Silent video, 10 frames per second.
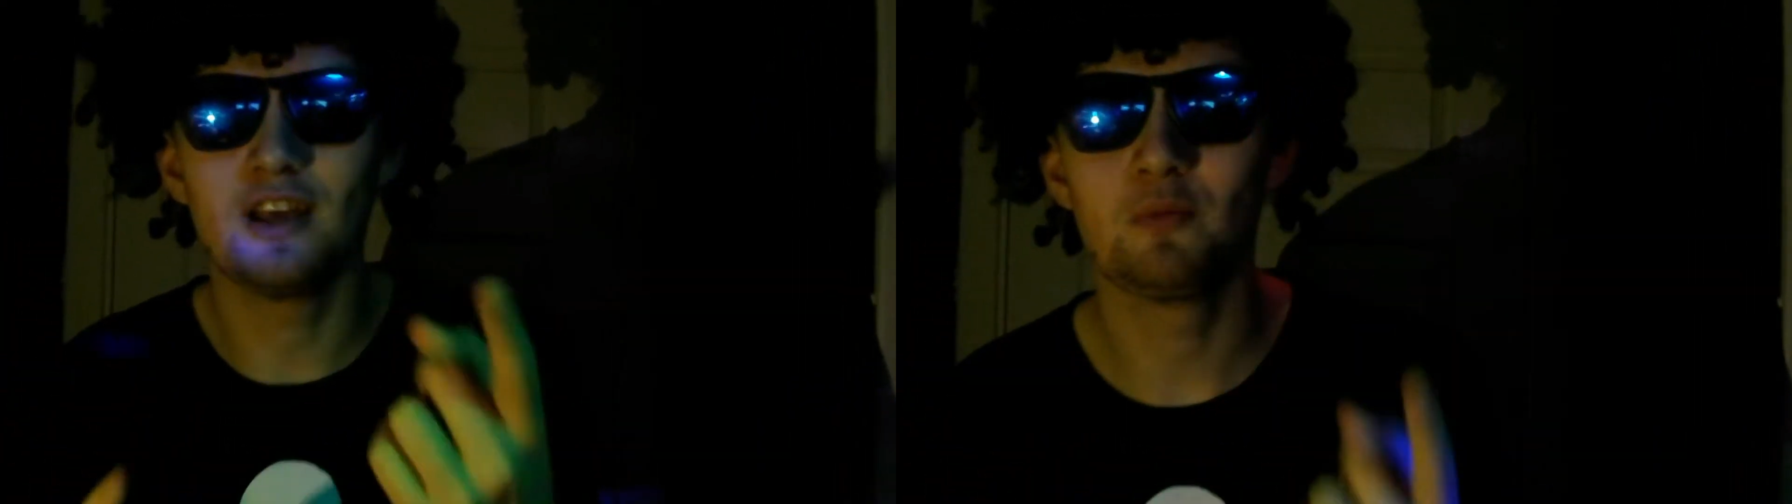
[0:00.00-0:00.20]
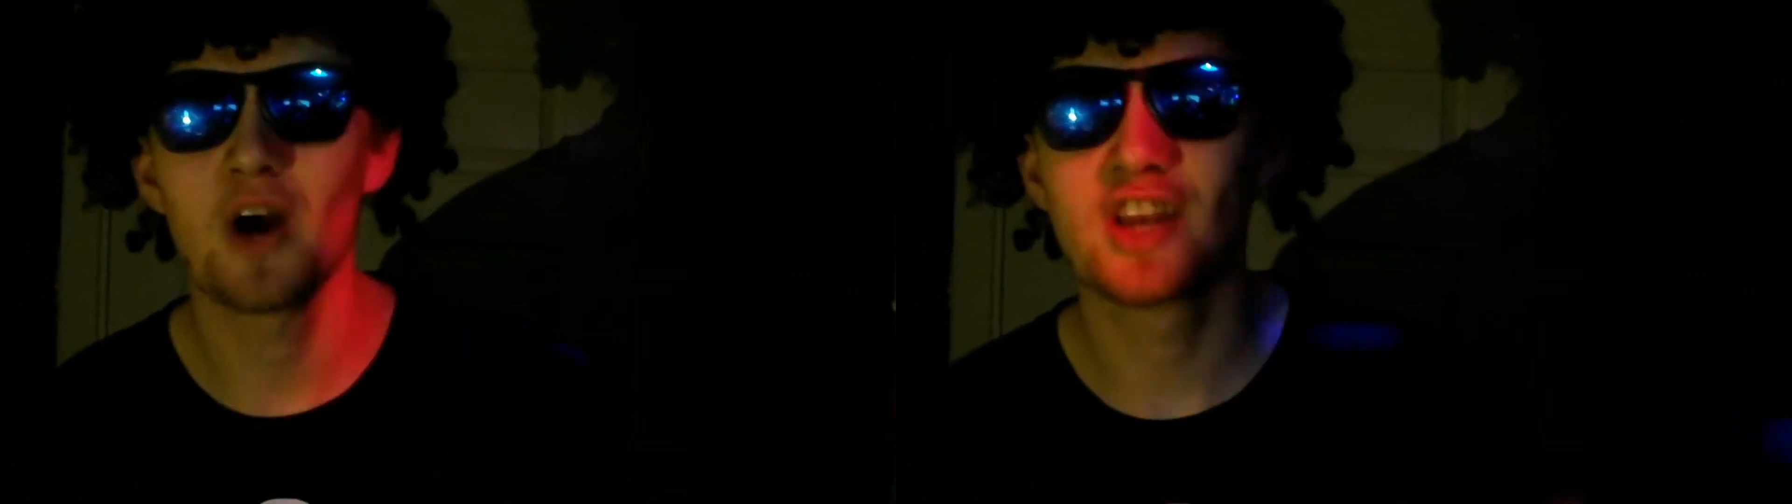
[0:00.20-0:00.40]

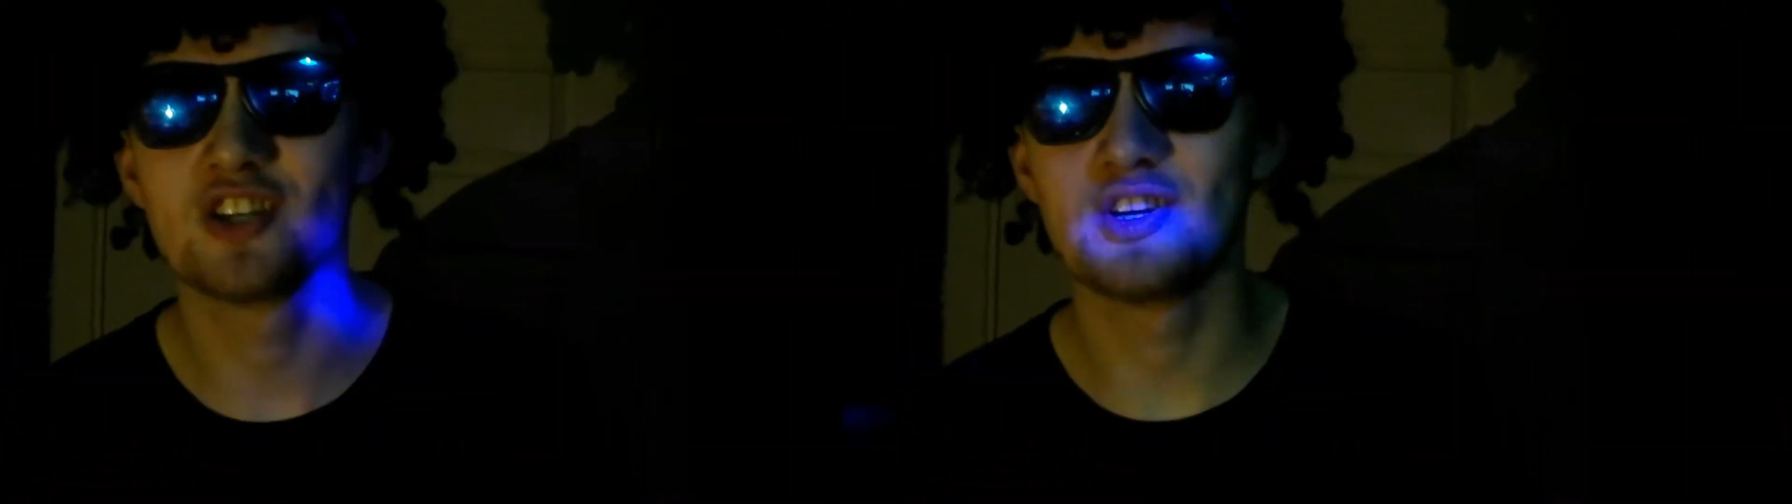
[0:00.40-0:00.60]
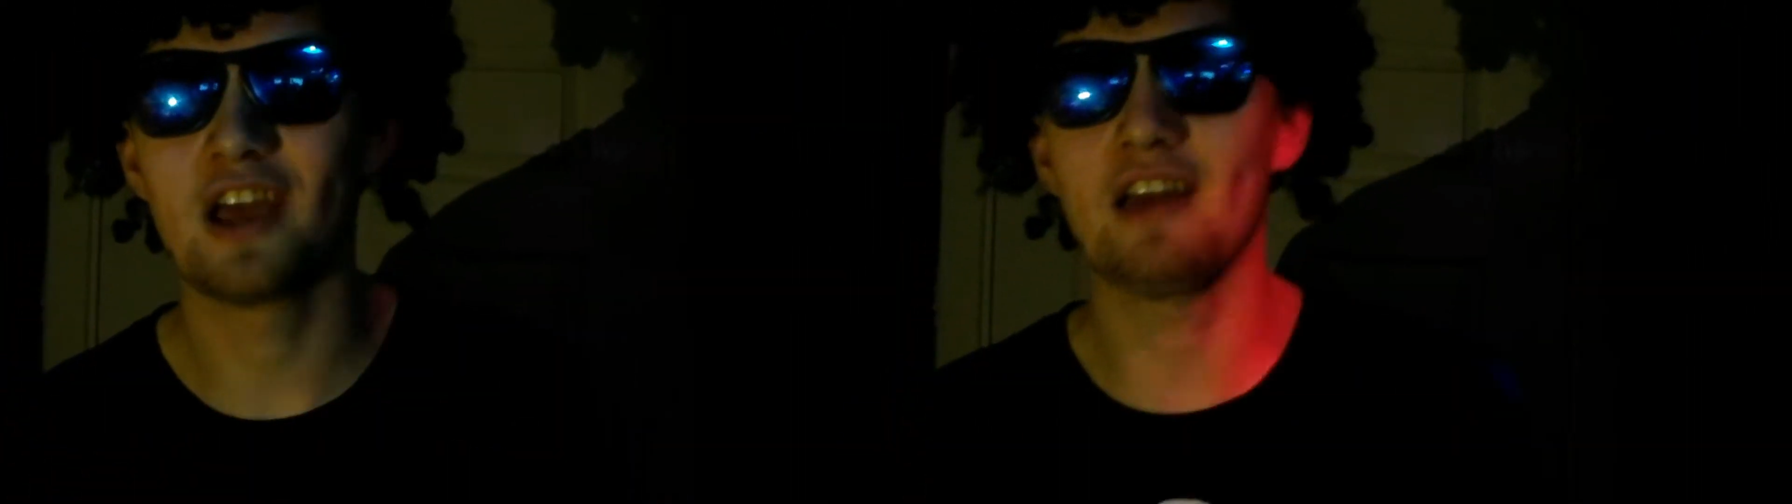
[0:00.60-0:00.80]
one to
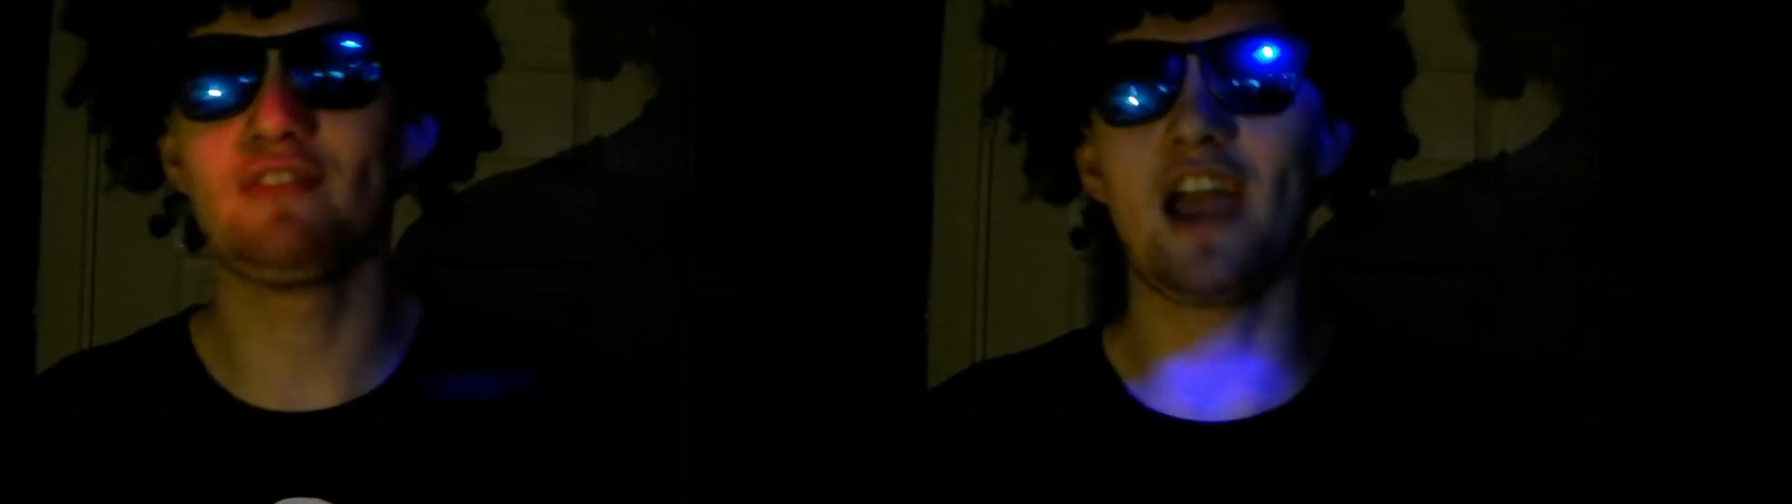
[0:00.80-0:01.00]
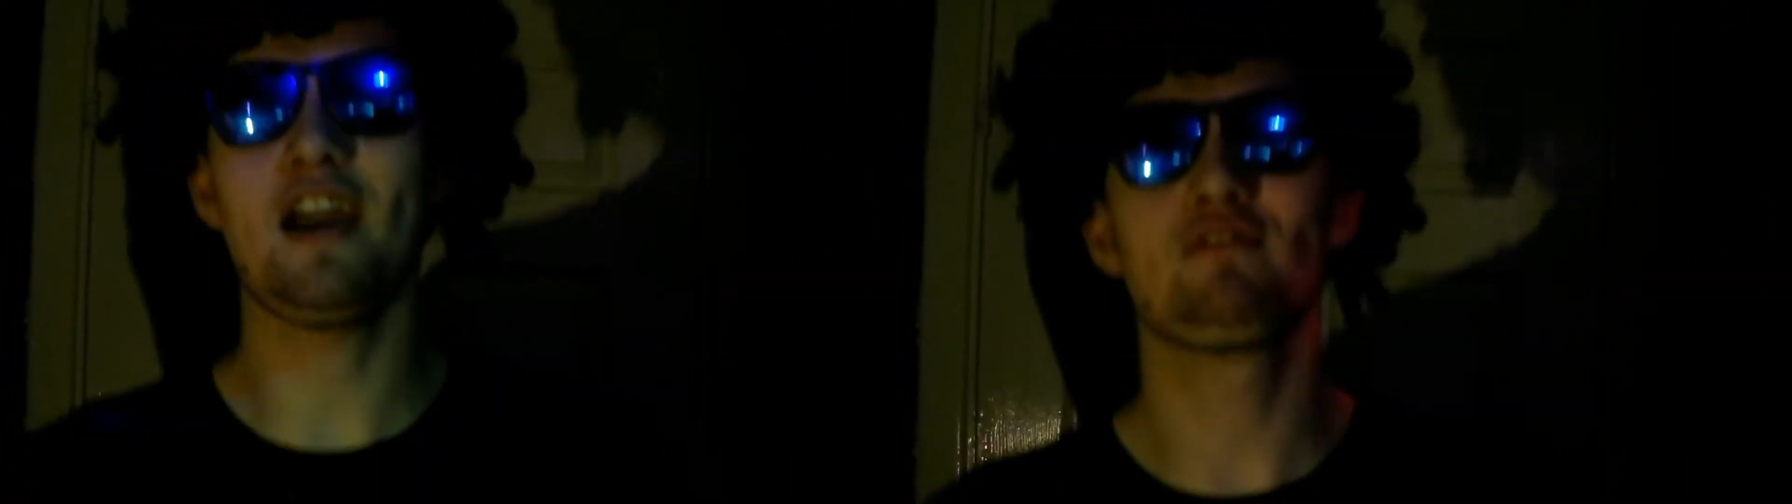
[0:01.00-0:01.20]
have
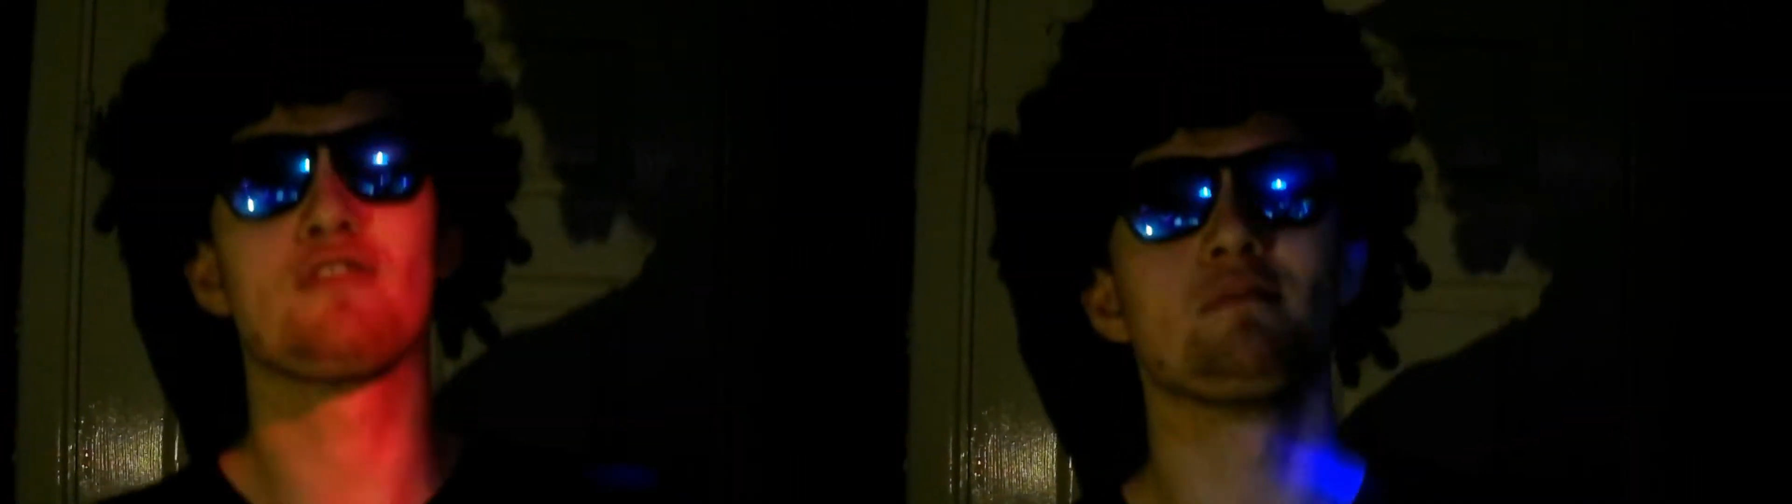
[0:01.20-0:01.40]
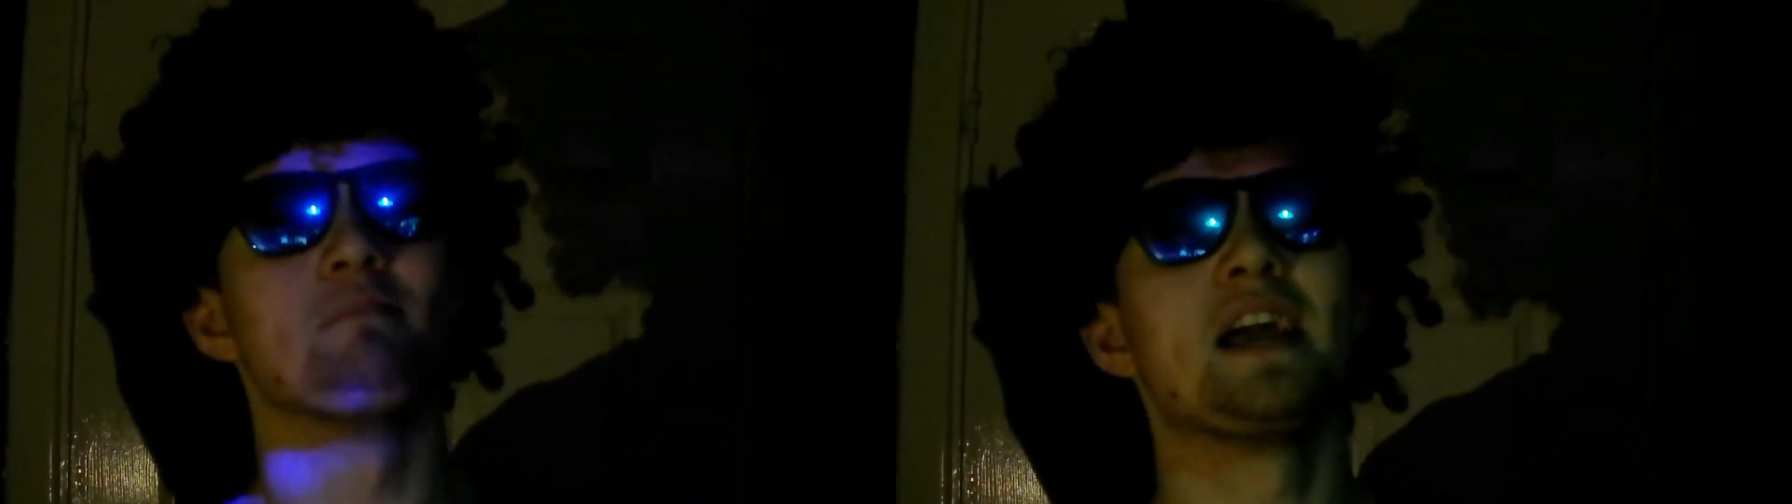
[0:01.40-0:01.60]
ever
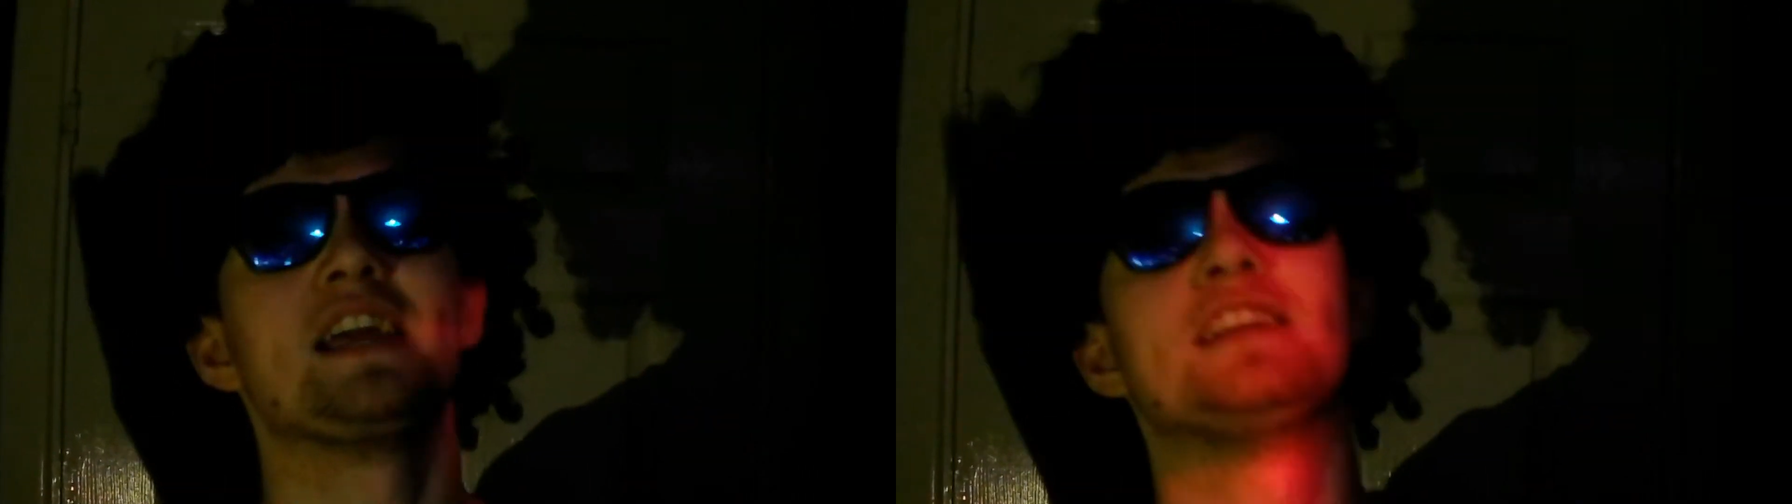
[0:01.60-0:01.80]
made